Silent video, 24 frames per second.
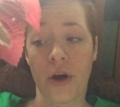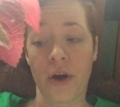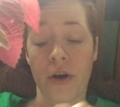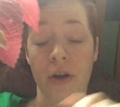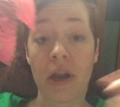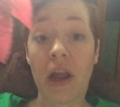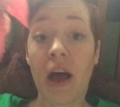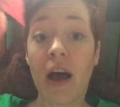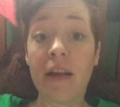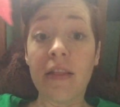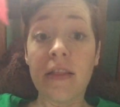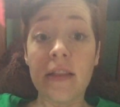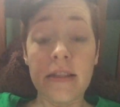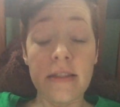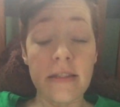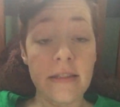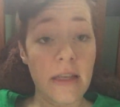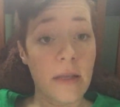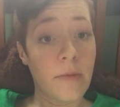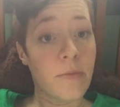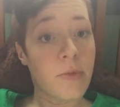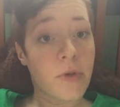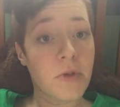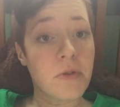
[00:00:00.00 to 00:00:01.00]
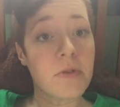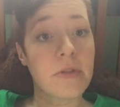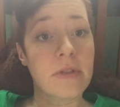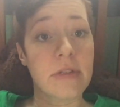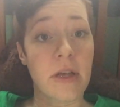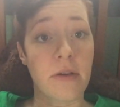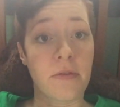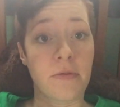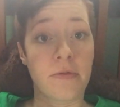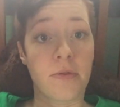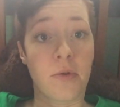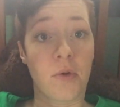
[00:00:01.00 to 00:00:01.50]
are not the same roots
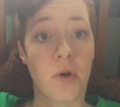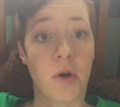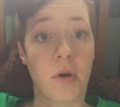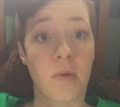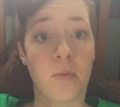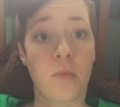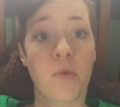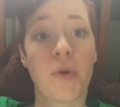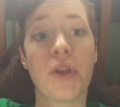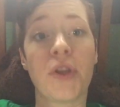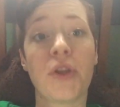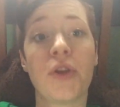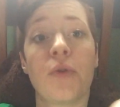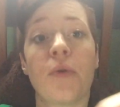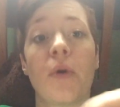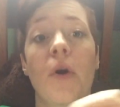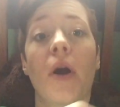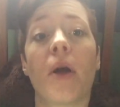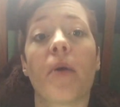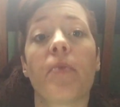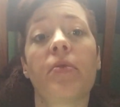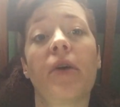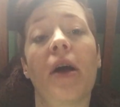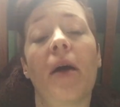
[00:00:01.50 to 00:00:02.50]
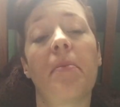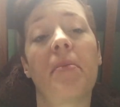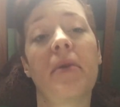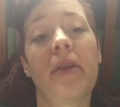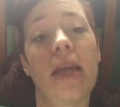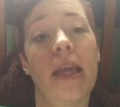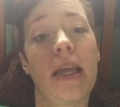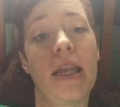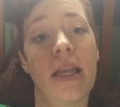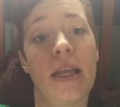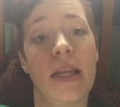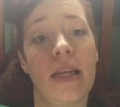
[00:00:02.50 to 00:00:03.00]
that form when you are
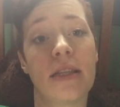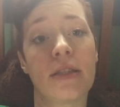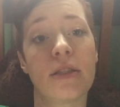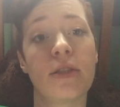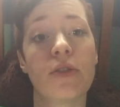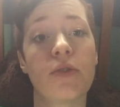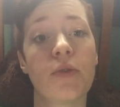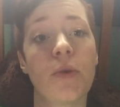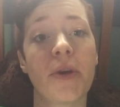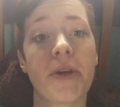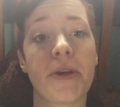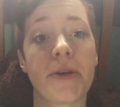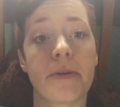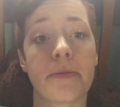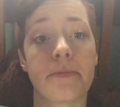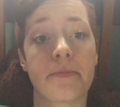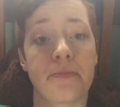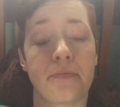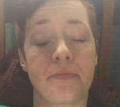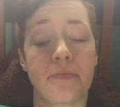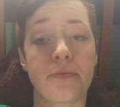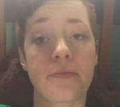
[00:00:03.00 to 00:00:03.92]
propagating in soil.